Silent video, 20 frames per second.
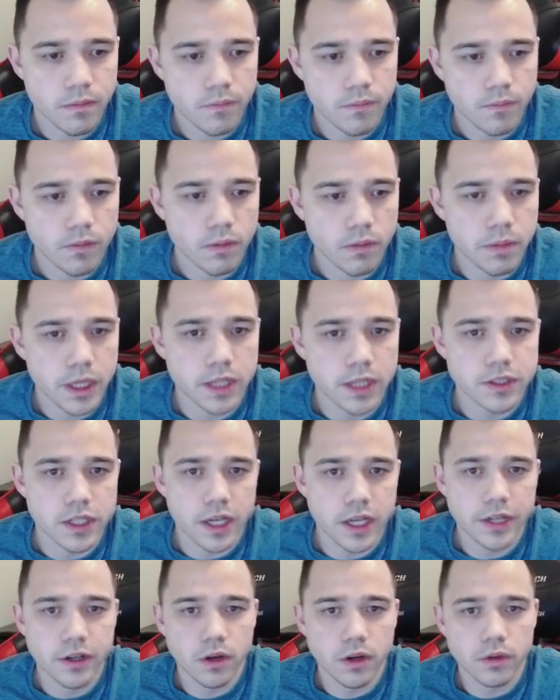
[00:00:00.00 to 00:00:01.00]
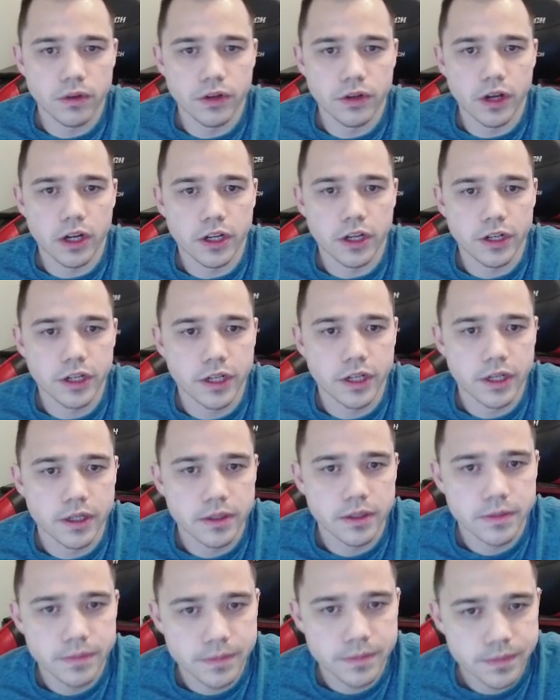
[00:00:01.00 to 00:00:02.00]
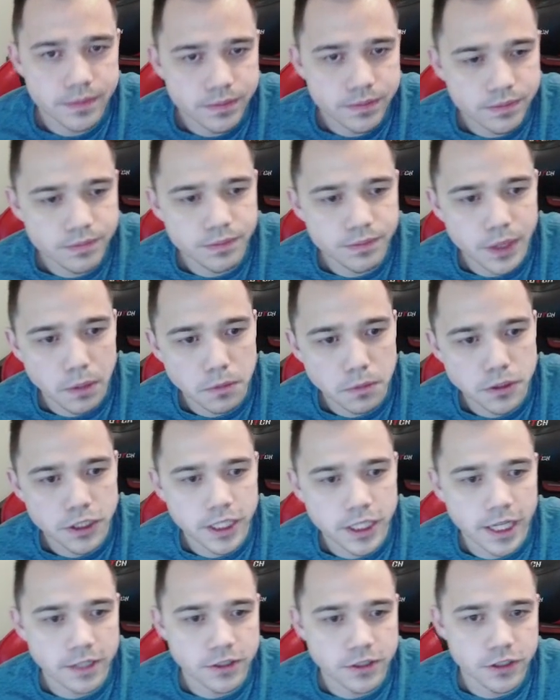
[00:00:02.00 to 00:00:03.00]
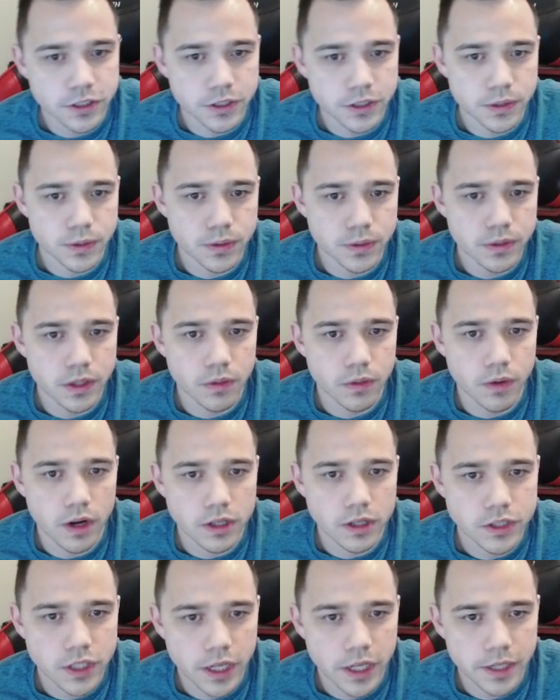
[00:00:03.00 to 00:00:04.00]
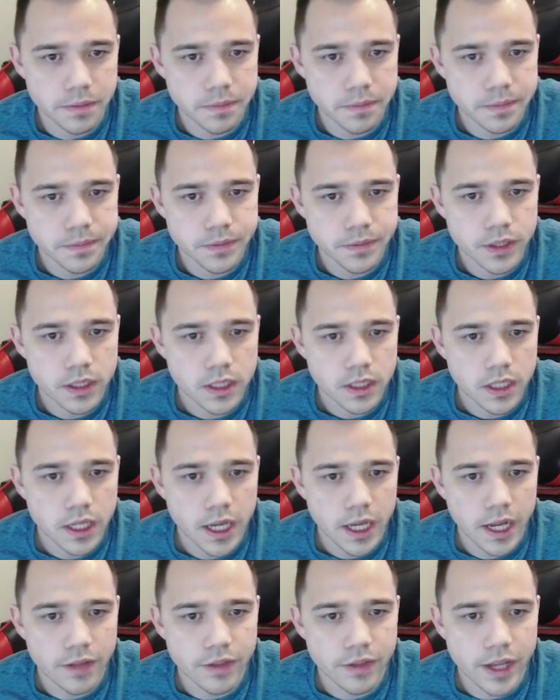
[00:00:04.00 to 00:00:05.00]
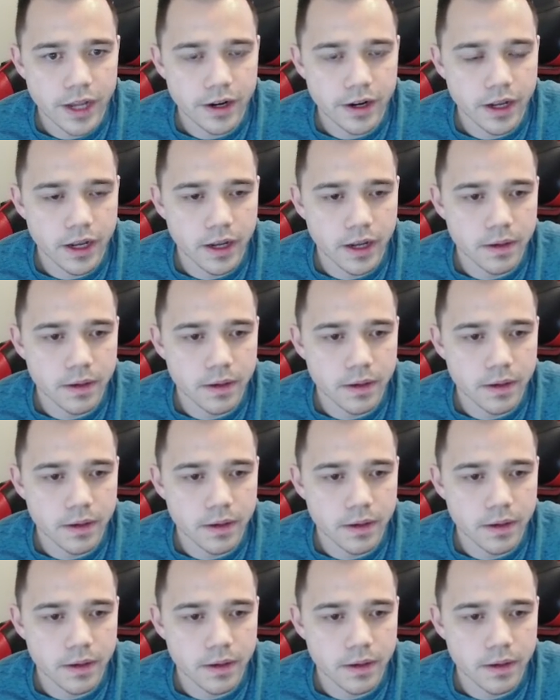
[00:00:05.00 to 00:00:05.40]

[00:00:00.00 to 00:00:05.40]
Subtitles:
Because I know they're not gonna be able to get to a rock slide, and that's